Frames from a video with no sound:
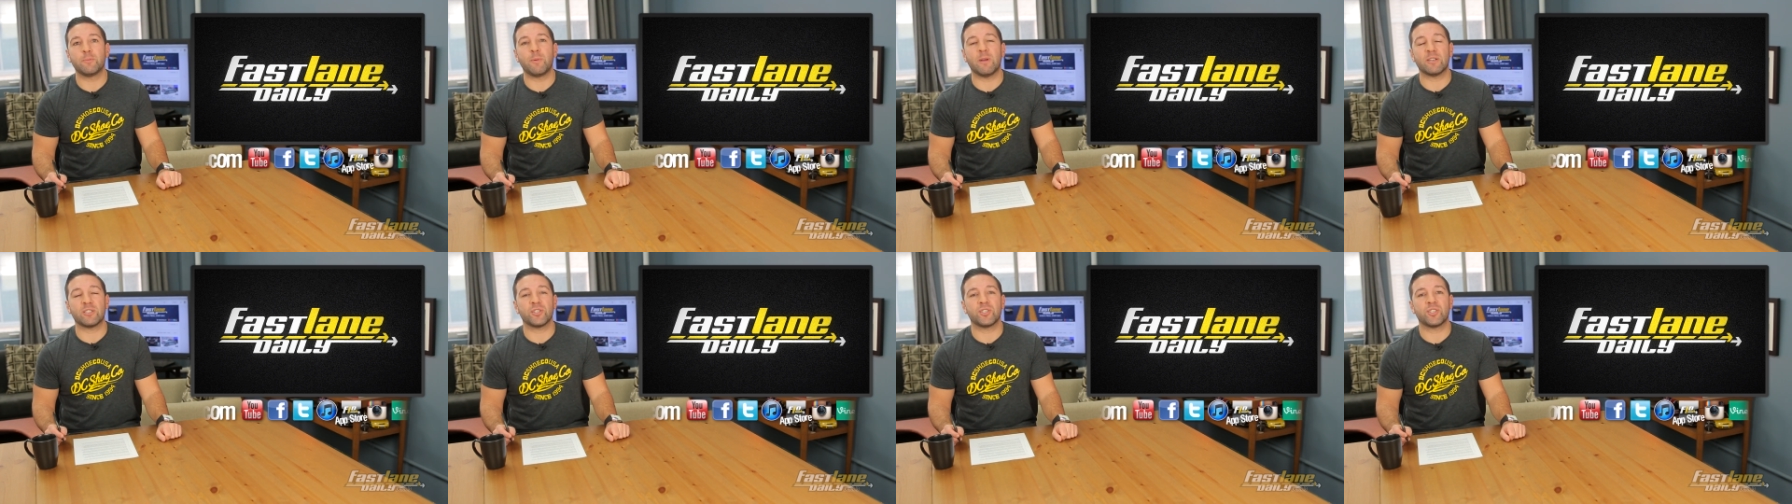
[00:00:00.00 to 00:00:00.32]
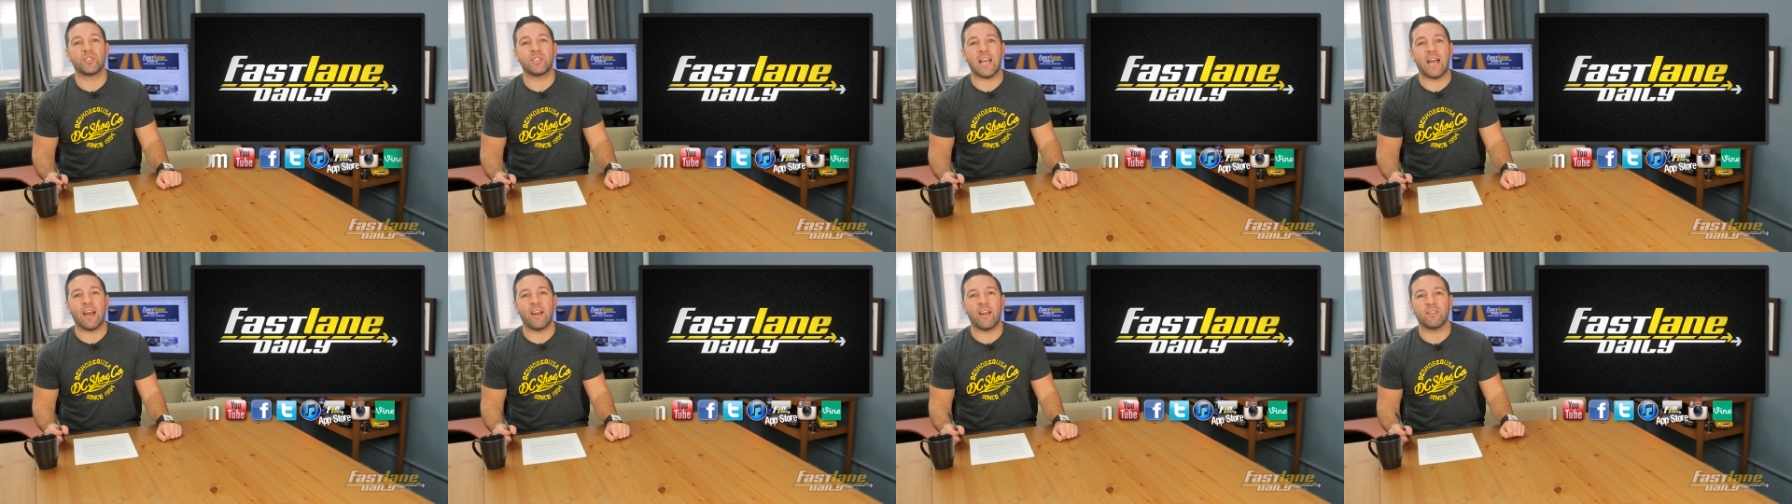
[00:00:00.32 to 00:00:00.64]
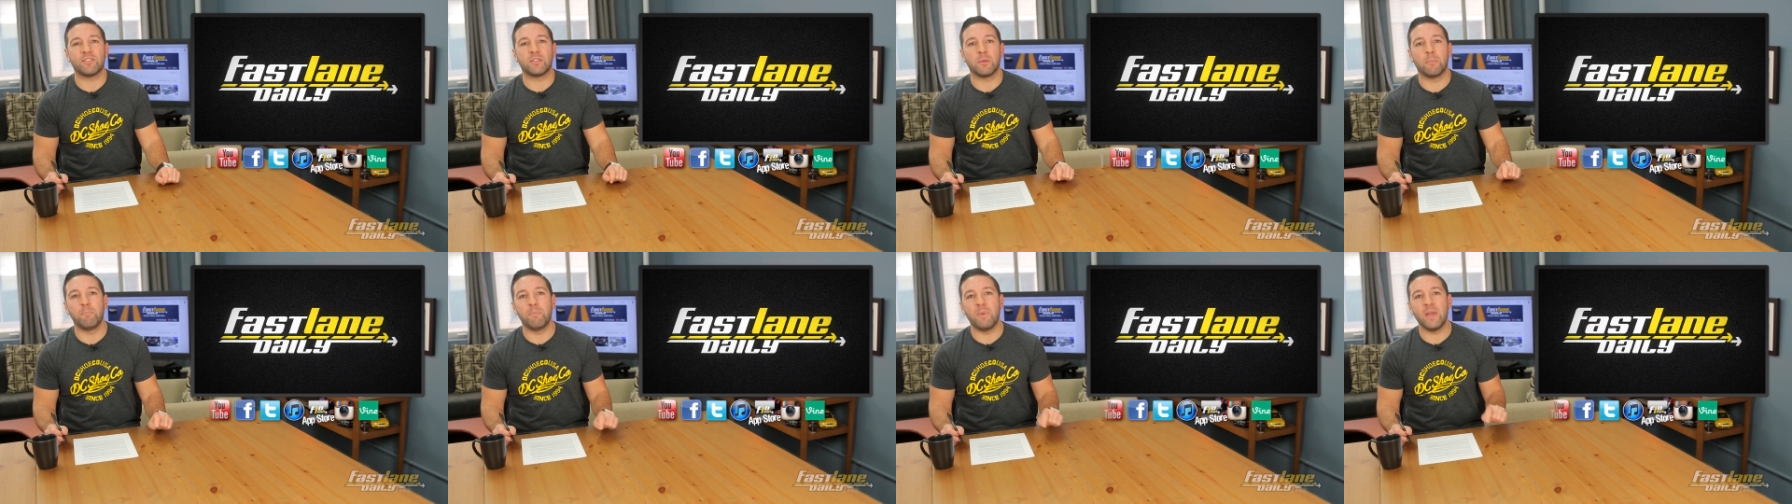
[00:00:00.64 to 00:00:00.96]
A special shout
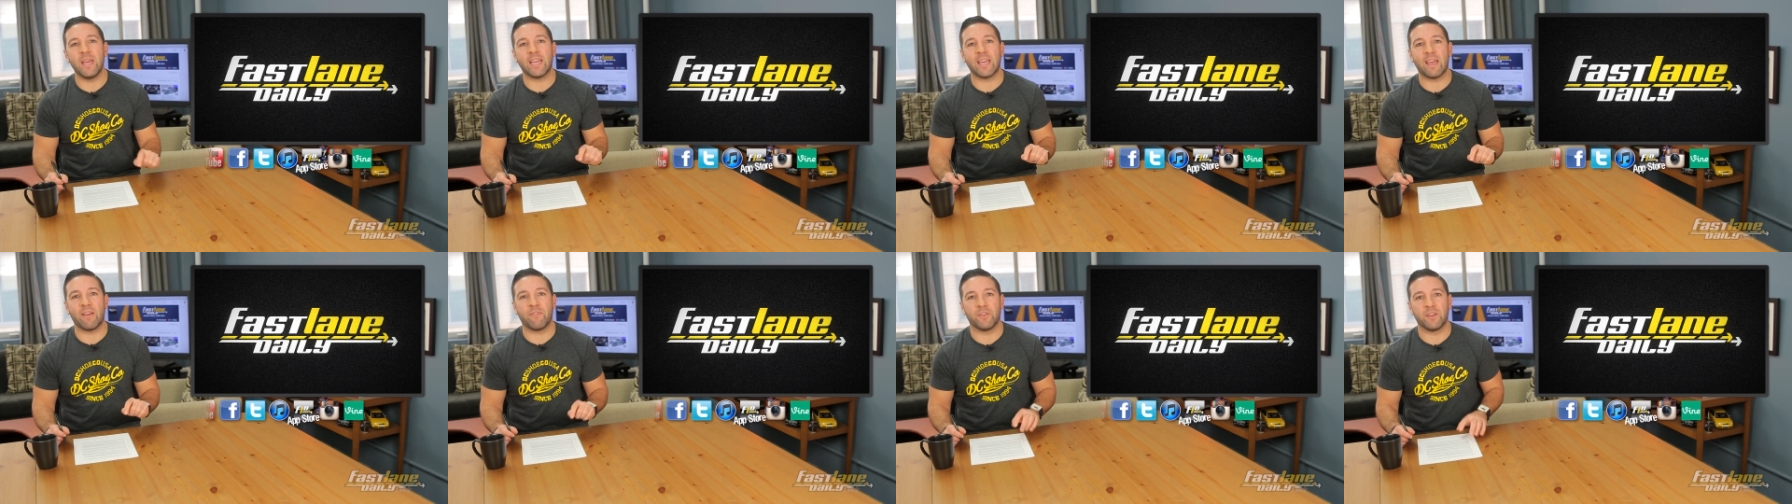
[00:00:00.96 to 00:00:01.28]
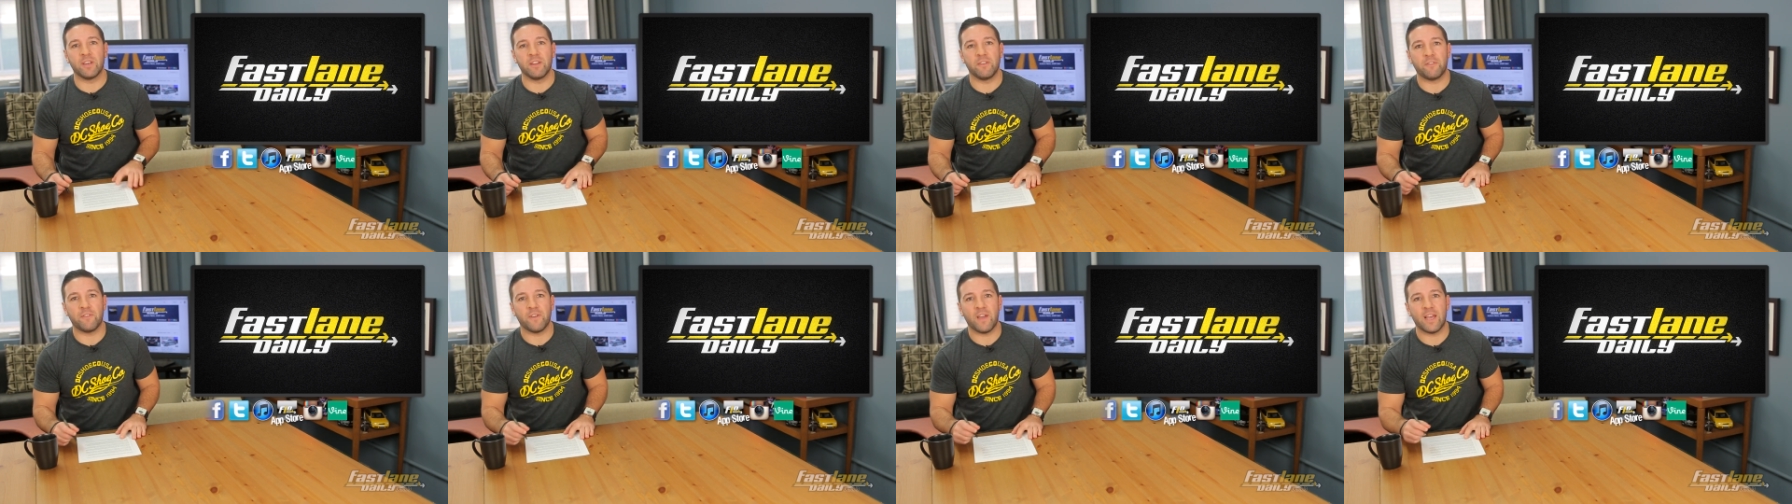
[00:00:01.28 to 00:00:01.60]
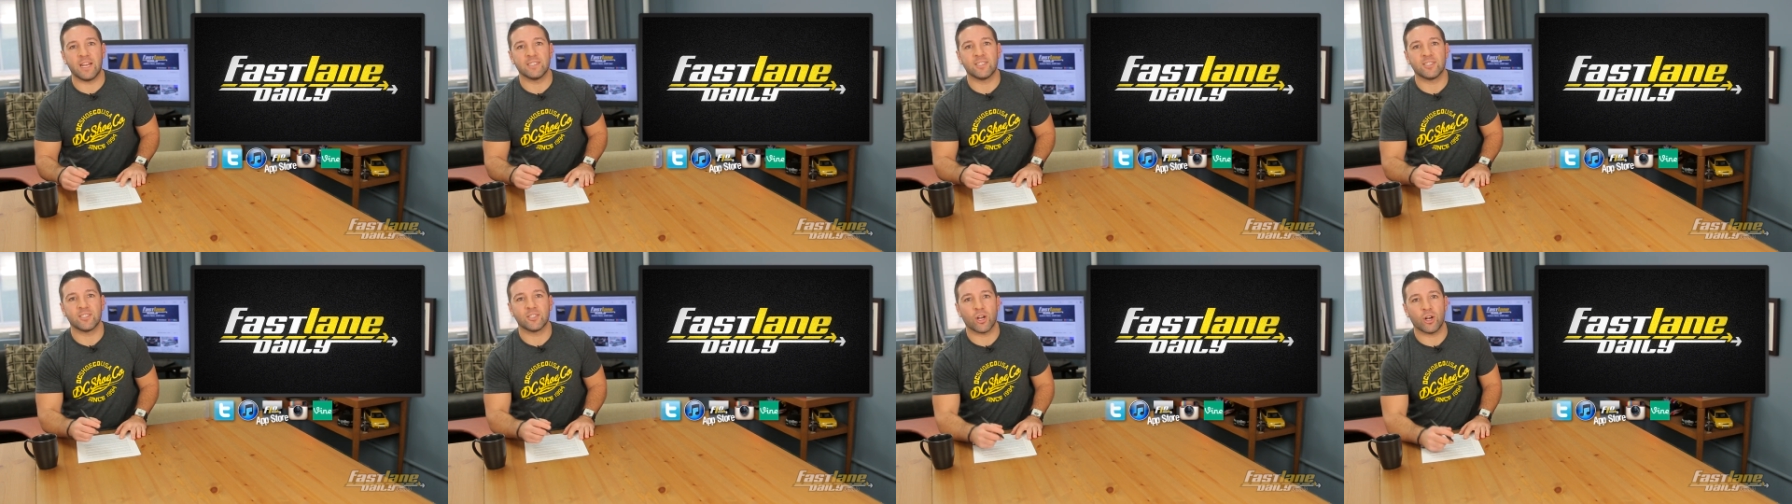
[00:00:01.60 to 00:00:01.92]
out to big FLD fan